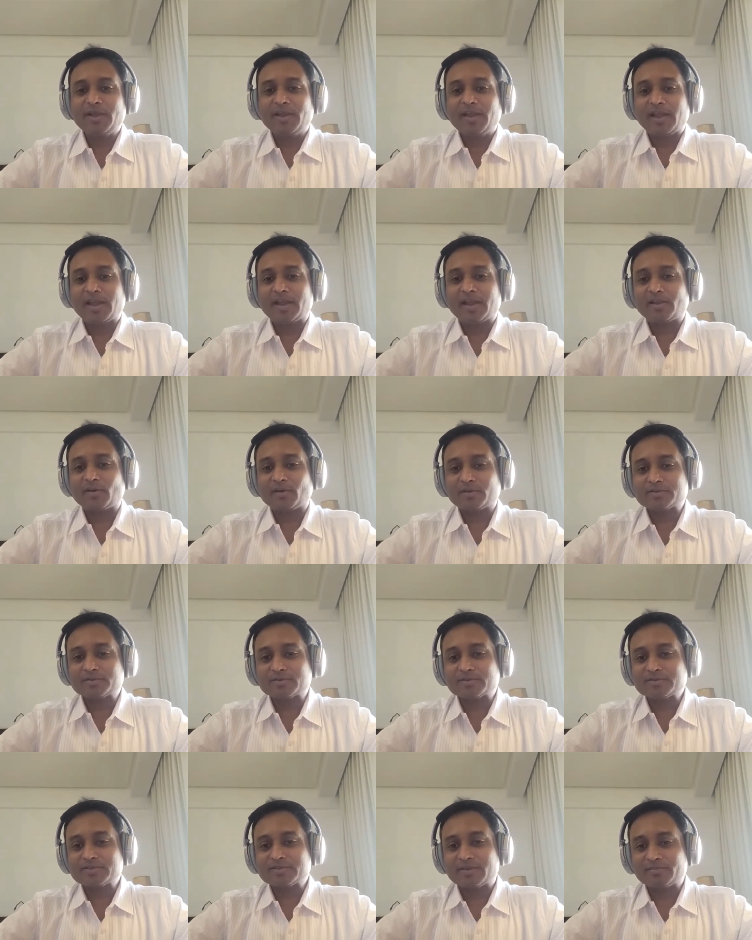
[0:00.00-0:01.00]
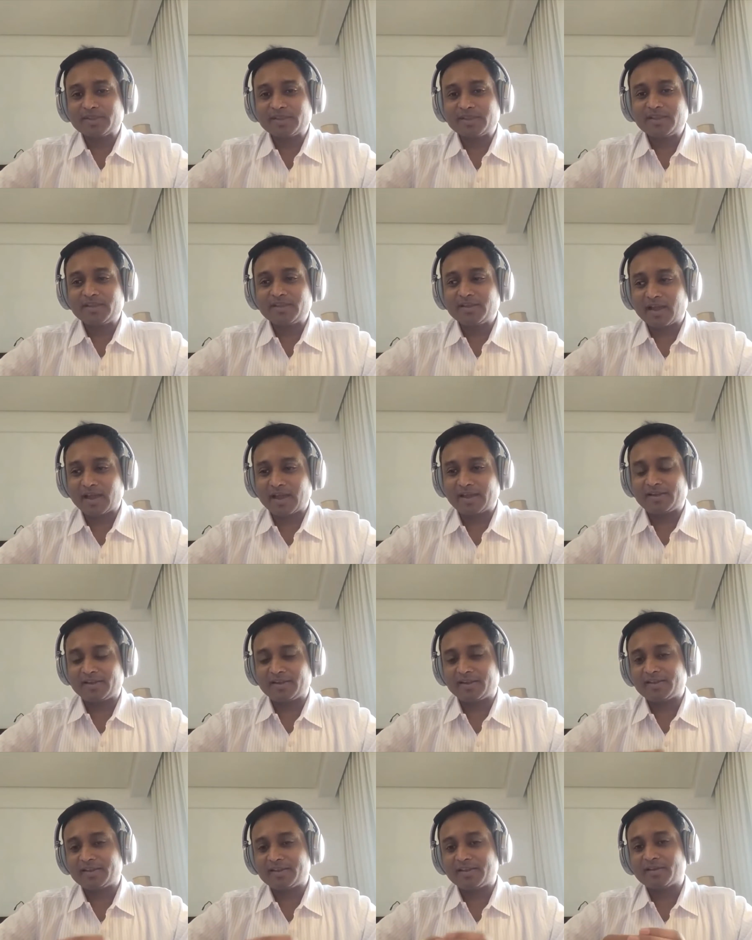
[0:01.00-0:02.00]
And also something I
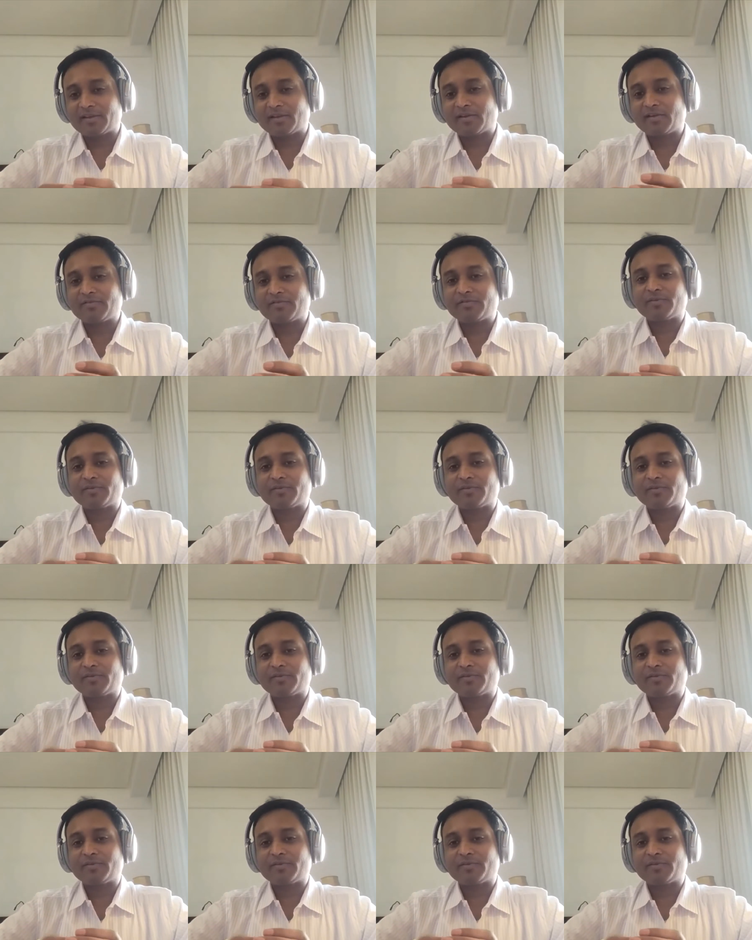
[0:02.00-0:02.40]
take care of,